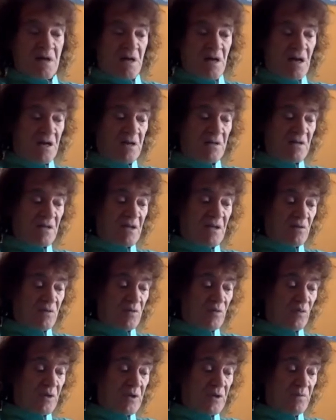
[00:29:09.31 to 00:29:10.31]
and that
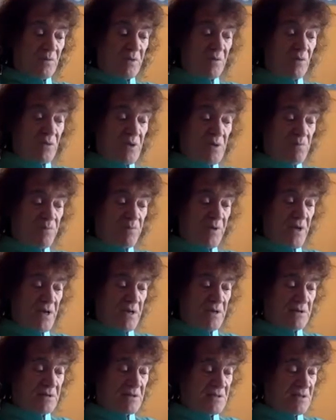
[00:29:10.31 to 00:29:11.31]
will be
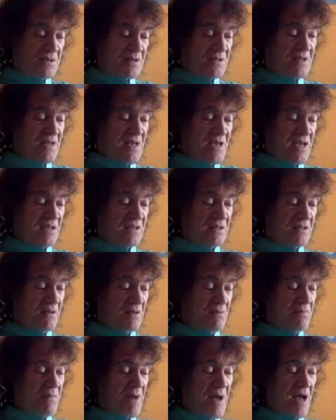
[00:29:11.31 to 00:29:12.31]
replaced that
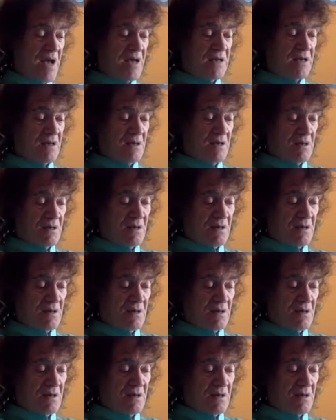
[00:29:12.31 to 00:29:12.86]
by